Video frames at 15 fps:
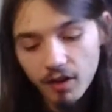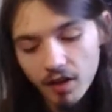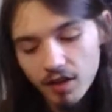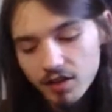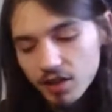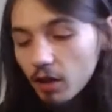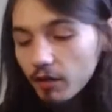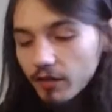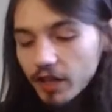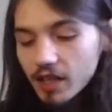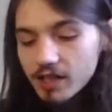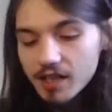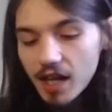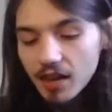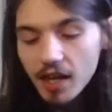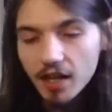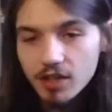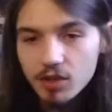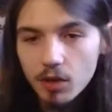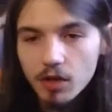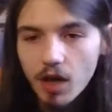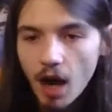So if he gets that
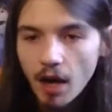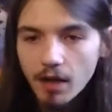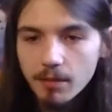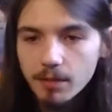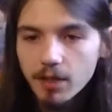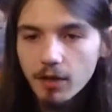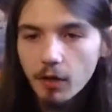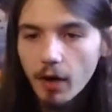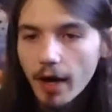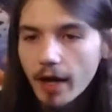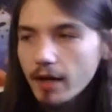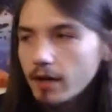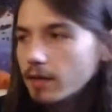Legator, it'd be great.